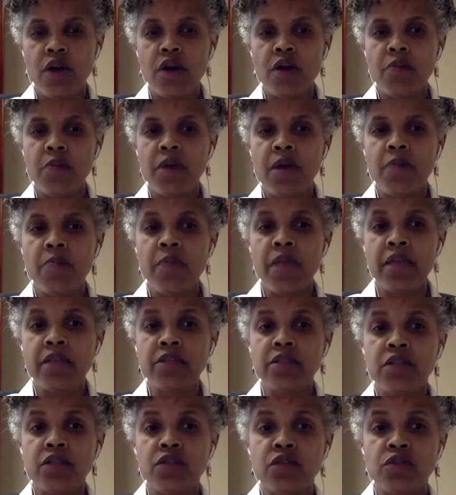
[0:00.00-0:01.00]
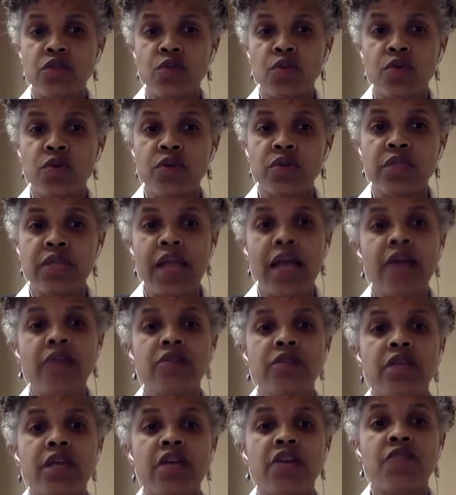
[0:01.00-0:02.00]
about mast cell disorders
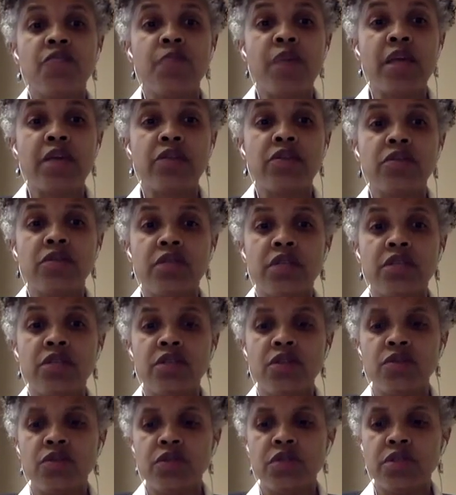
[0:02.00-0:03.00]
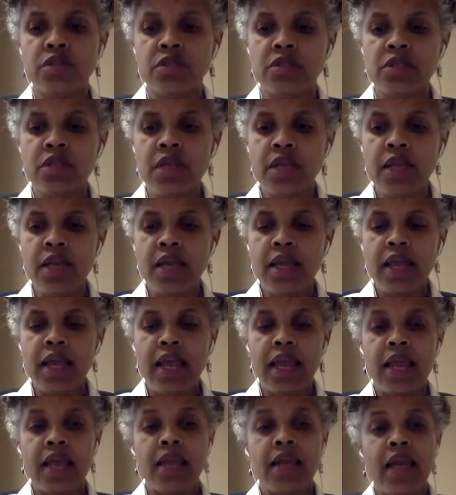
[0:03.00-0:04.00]
outside of mastocytosis
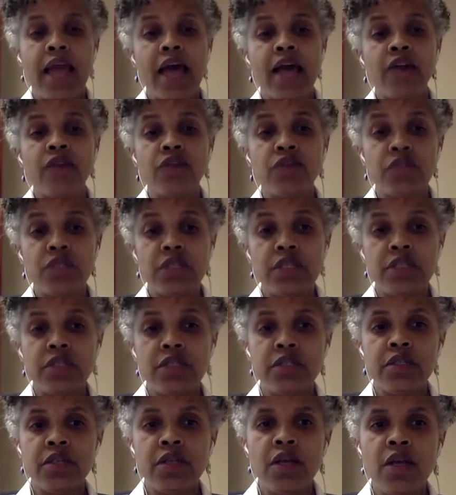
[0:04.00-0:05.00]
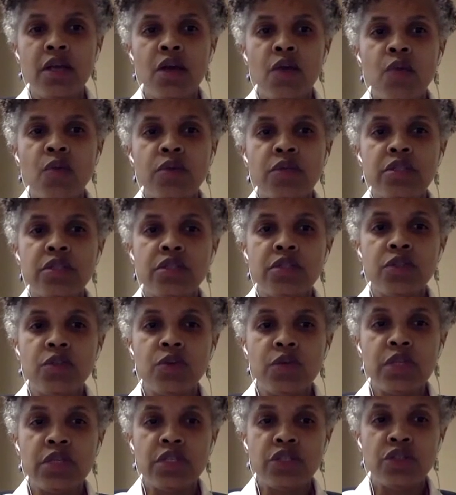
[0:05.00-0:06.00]
and allergies was this New
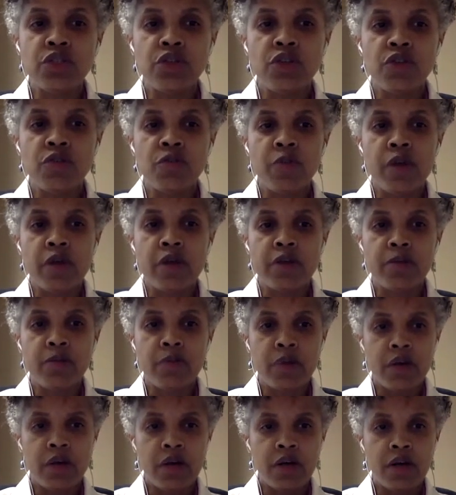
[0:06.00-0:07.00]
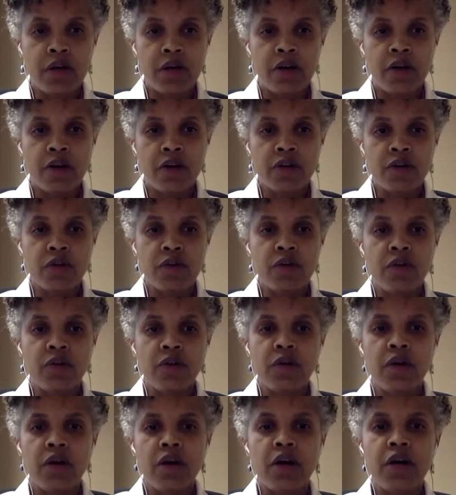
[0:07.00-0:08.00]
England Journal
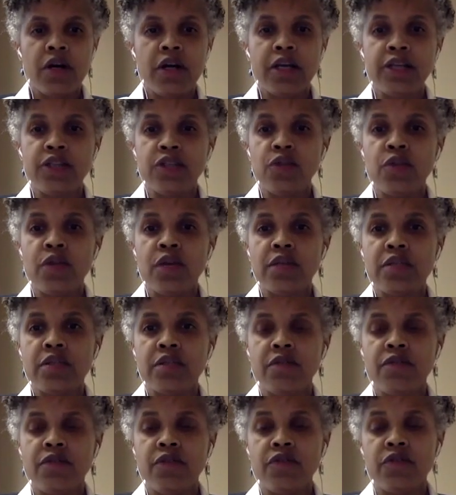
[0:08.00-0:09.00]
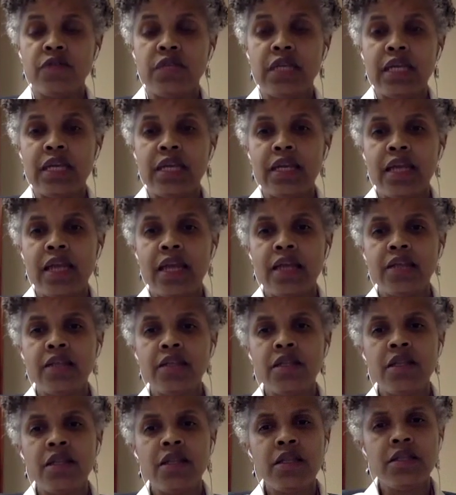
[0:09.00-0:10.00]
article in 2015. And
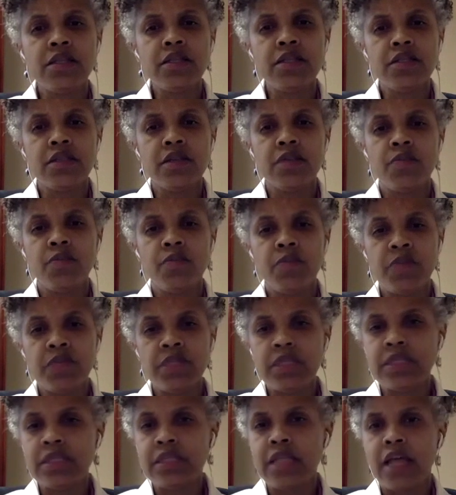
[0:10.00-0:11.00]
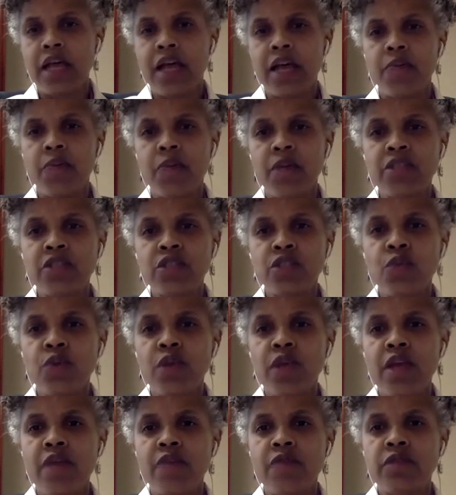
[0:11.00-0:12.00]
this is a busy slide, but I just
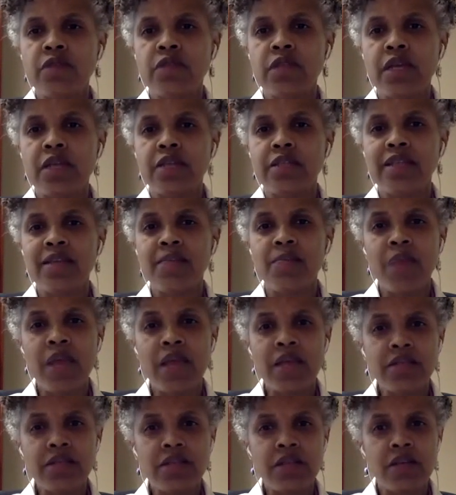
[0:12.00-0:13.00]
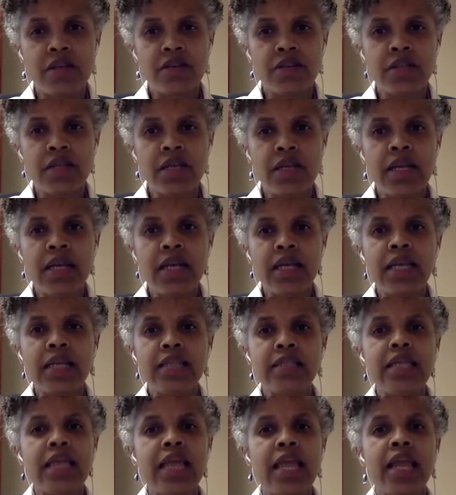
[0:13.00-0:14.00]
want to emphasize that mast cells
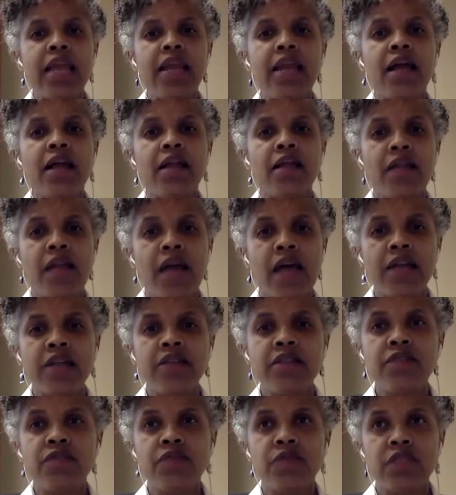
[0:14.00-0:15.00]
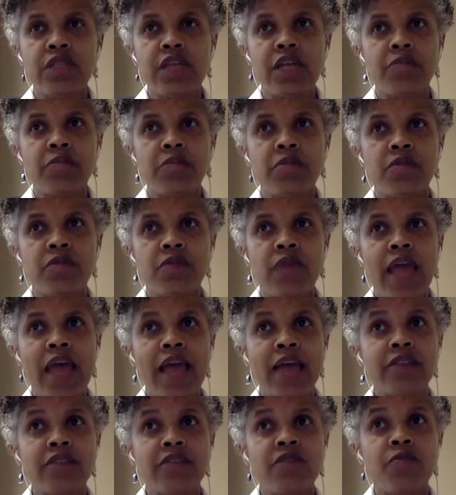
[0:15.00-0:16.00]
contain a lot of different types of
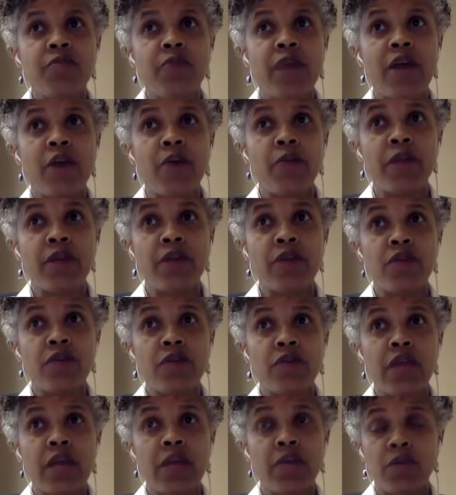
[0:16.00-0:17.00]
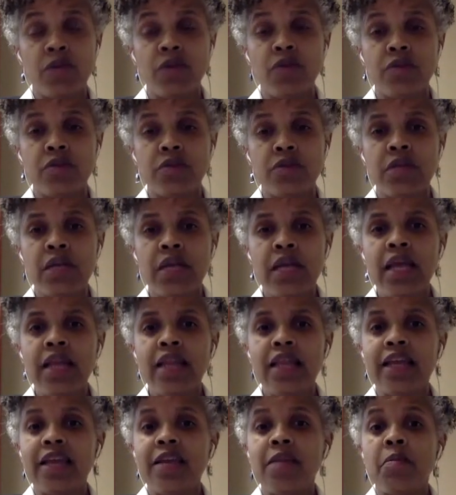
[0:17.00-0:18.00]
active biomedical chemicals
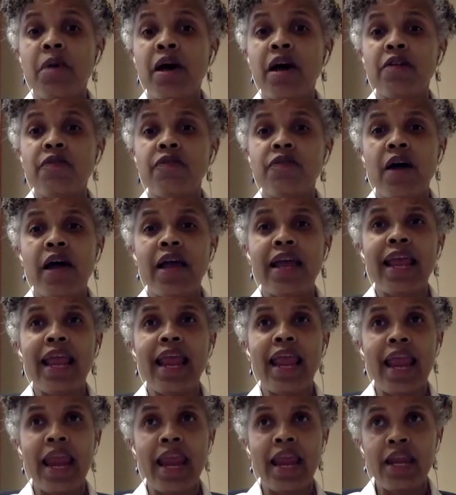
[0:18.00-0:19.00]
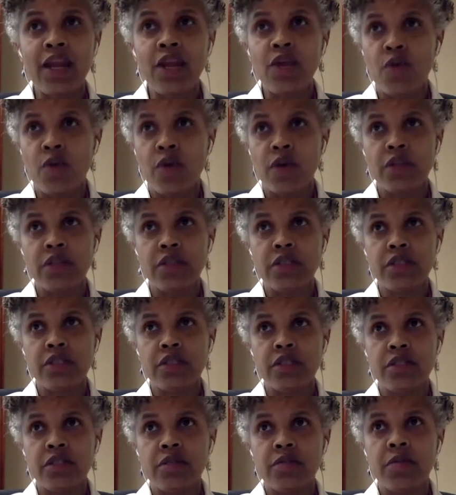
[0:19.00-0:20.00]
that can modify any organ
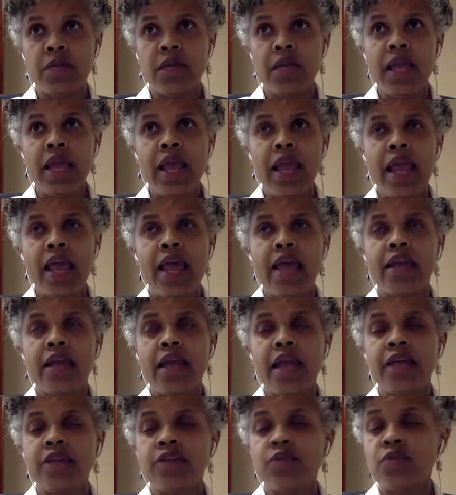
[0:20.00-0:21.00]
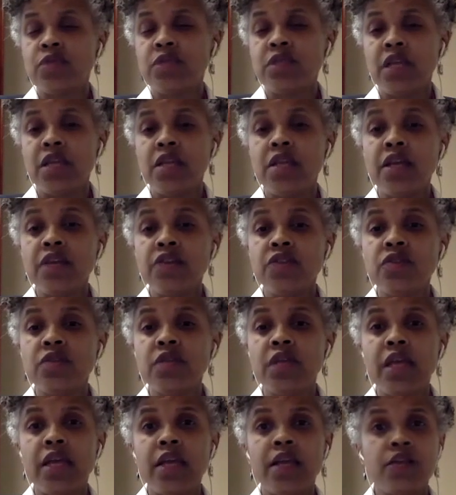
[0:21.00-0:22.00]
system. And as was said
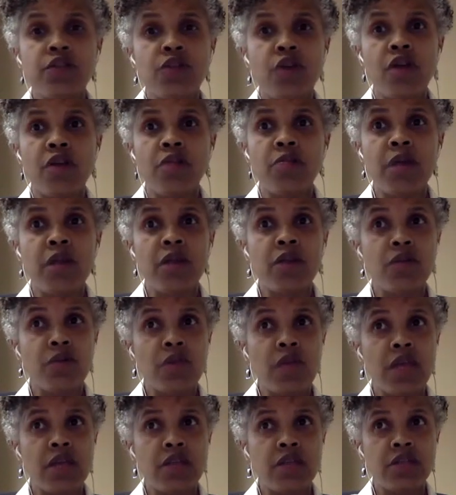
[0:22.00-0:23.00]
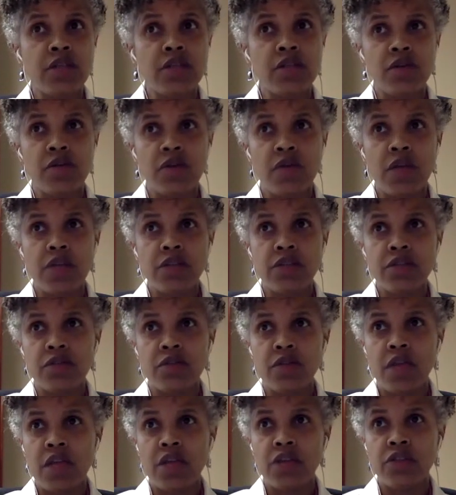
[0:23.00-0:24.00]
yesterday, it's all about location, location,
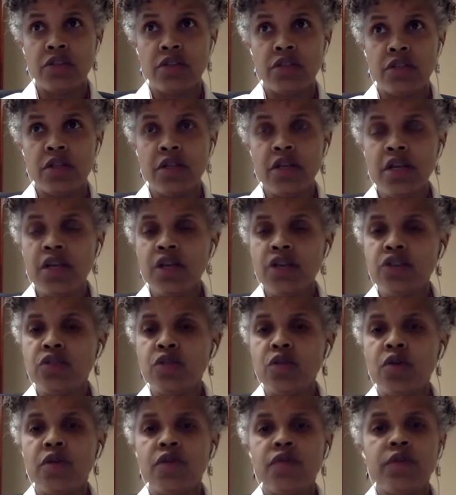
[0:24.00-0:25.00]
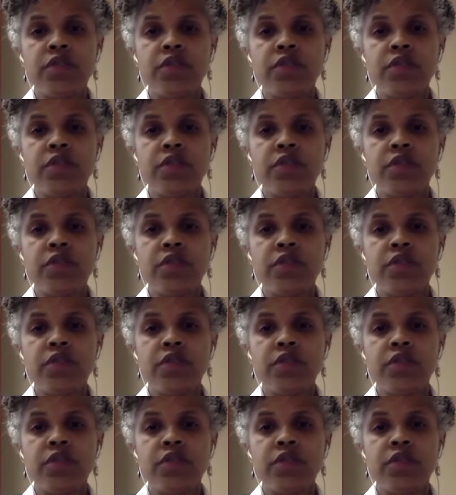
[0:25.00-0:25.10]
location. So if this